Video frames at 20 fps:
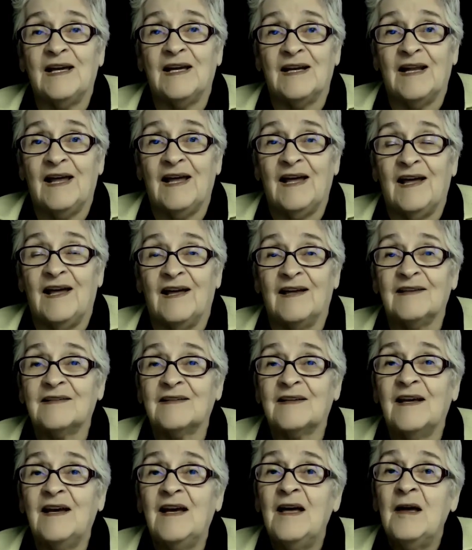an ask
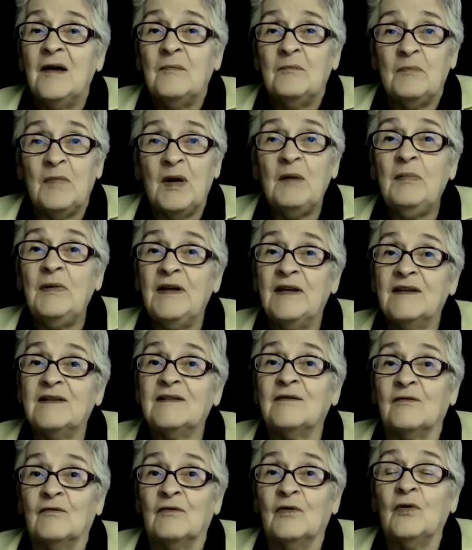maybe
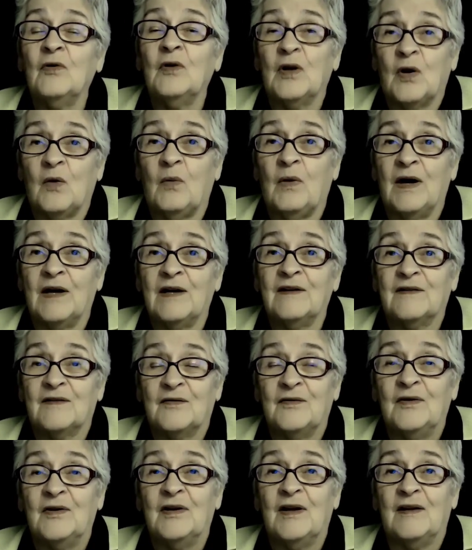isn't really quite as
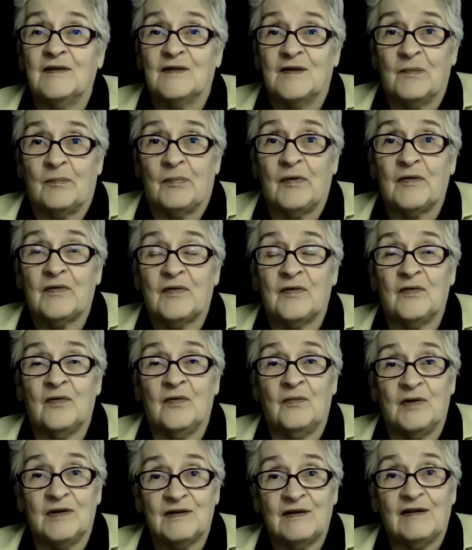good as the person
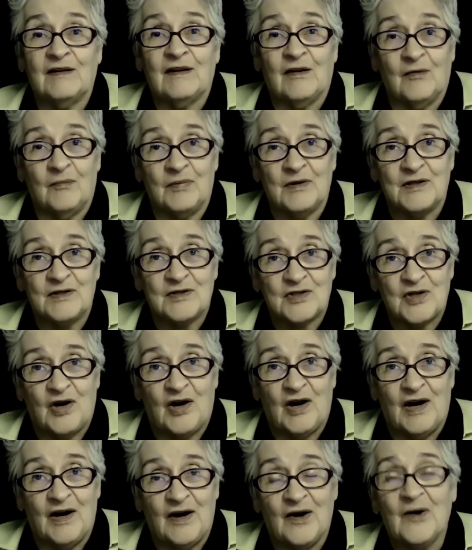who is a little bit
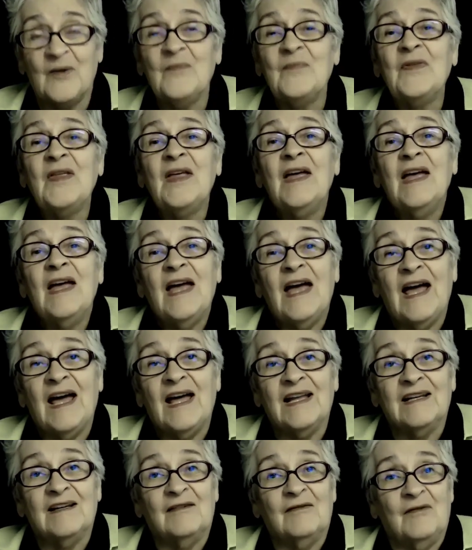shyer
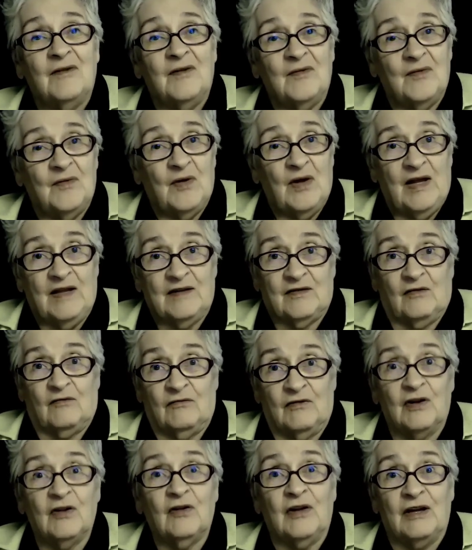and is a
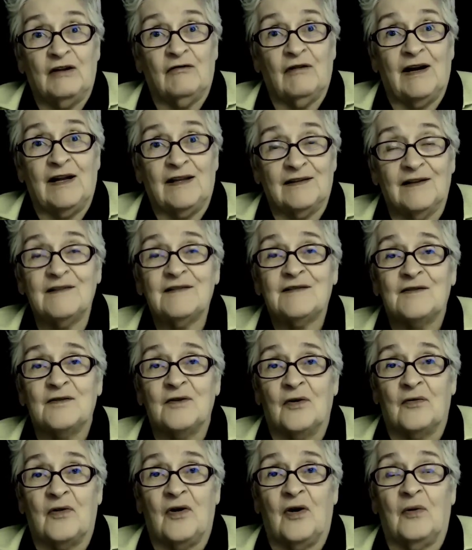really great
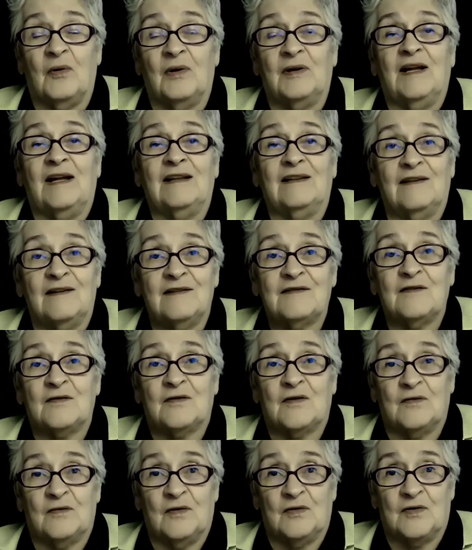listener, though, and they listen
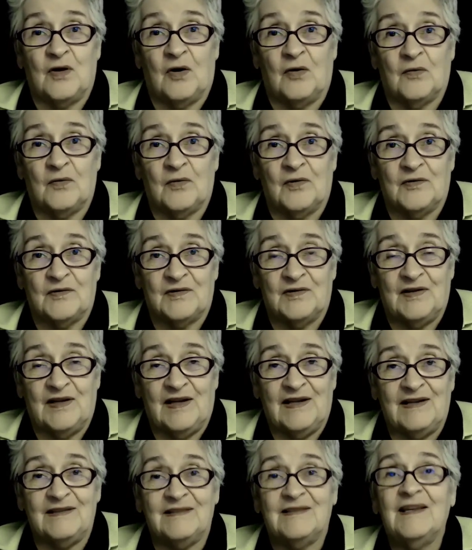to the donor's
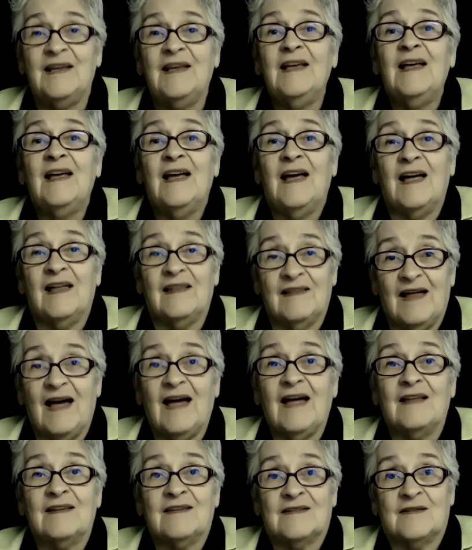needs. And
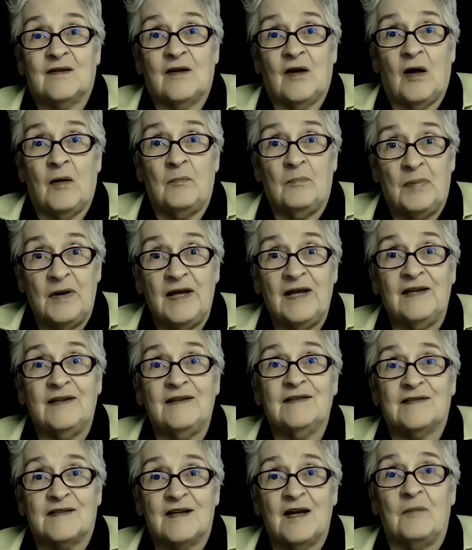that's a big
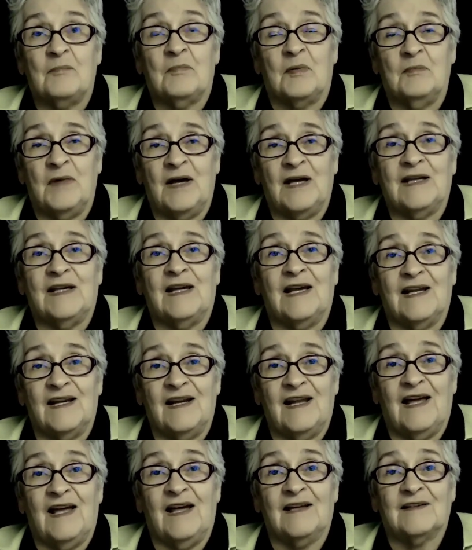step in making
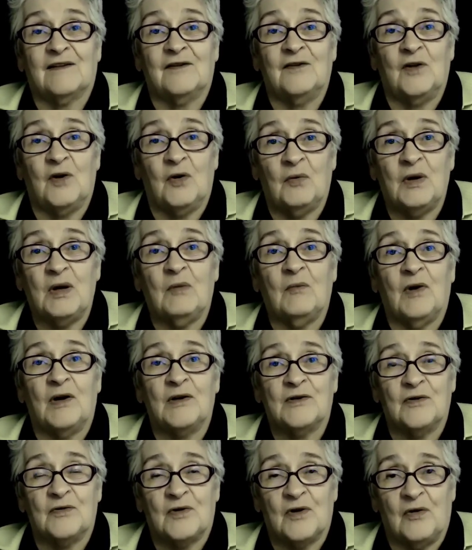an ask, knowing
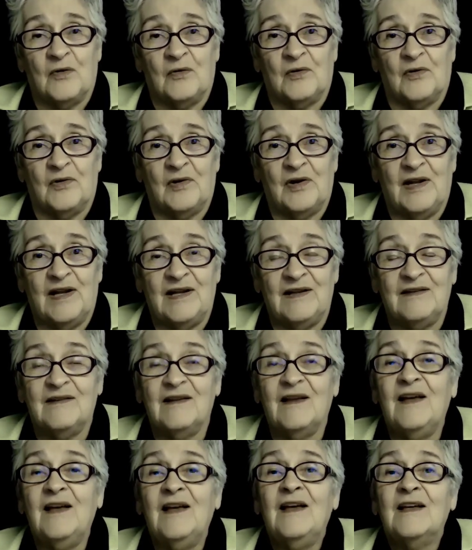what your donor needs.
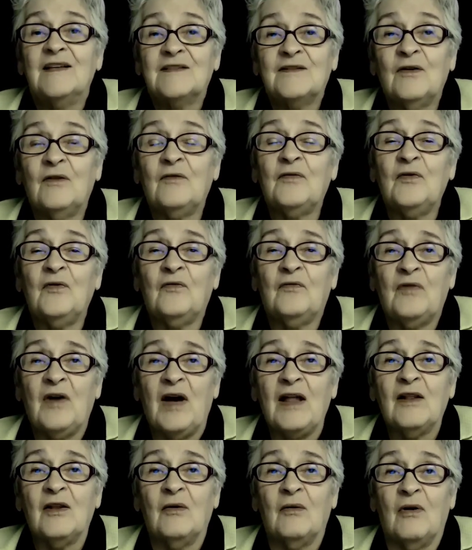So if you
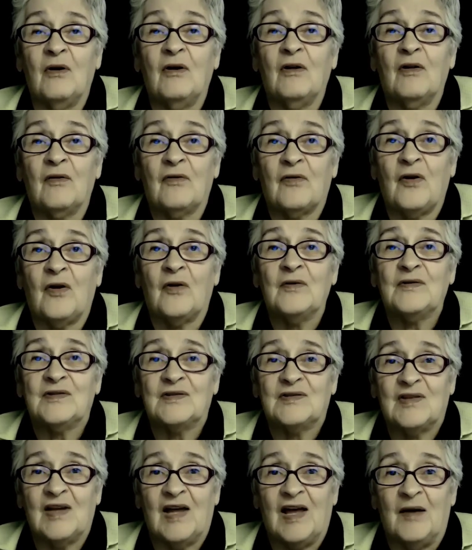follow all of those
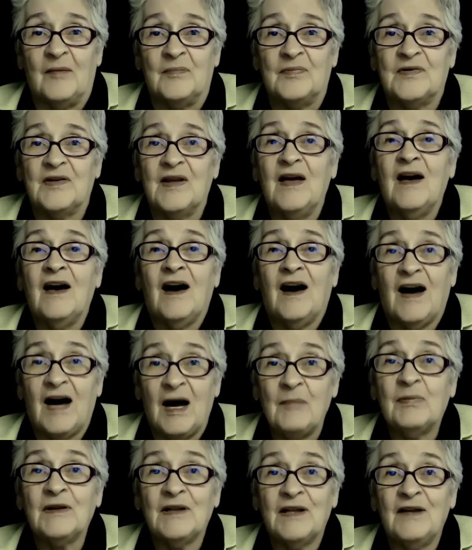steps, I
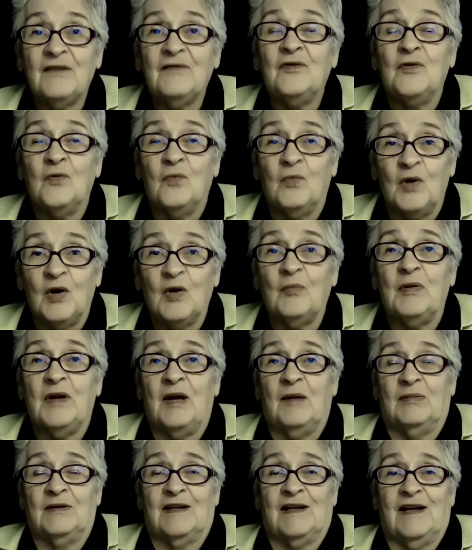believe you will be
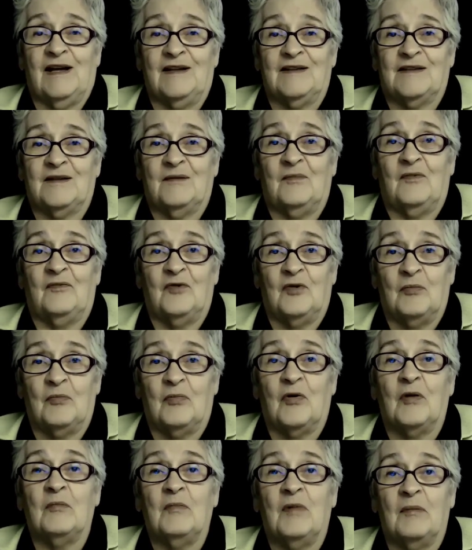able to get some of your
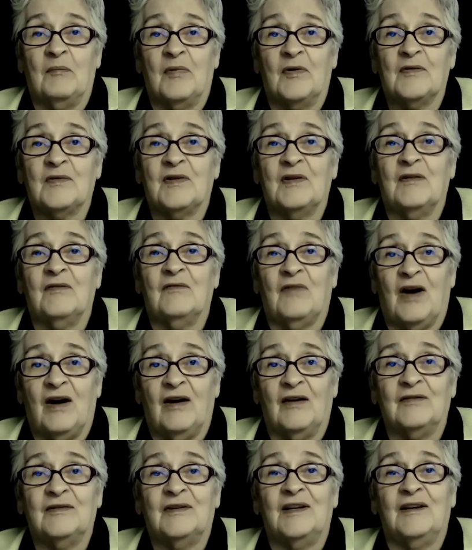board members
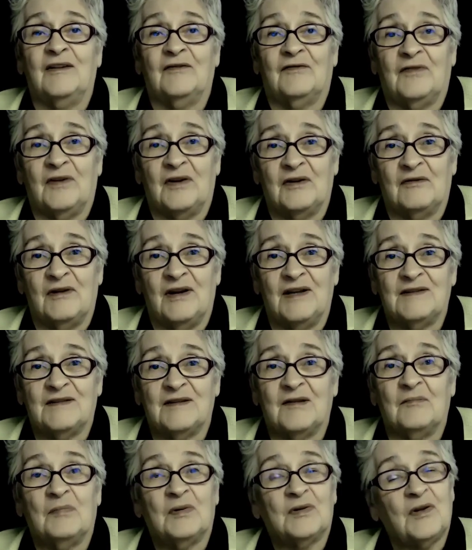involved in
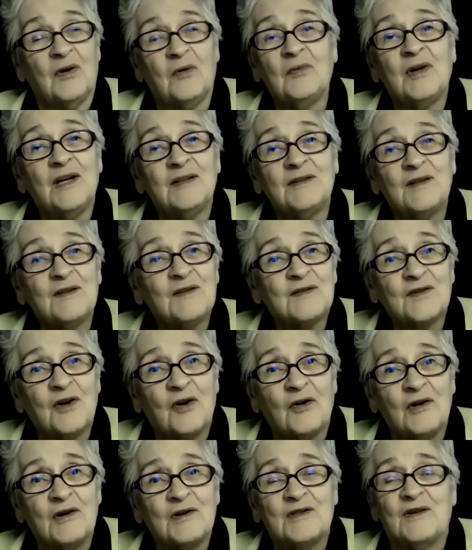fundraising. But don't get
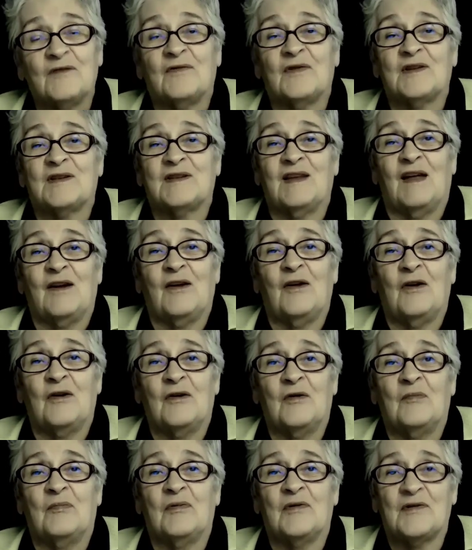discouraged if it's not
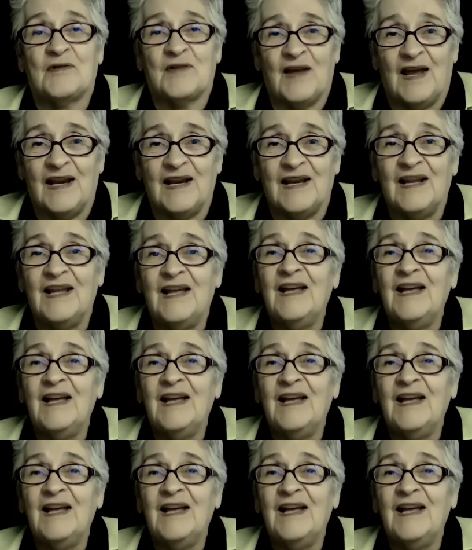100%.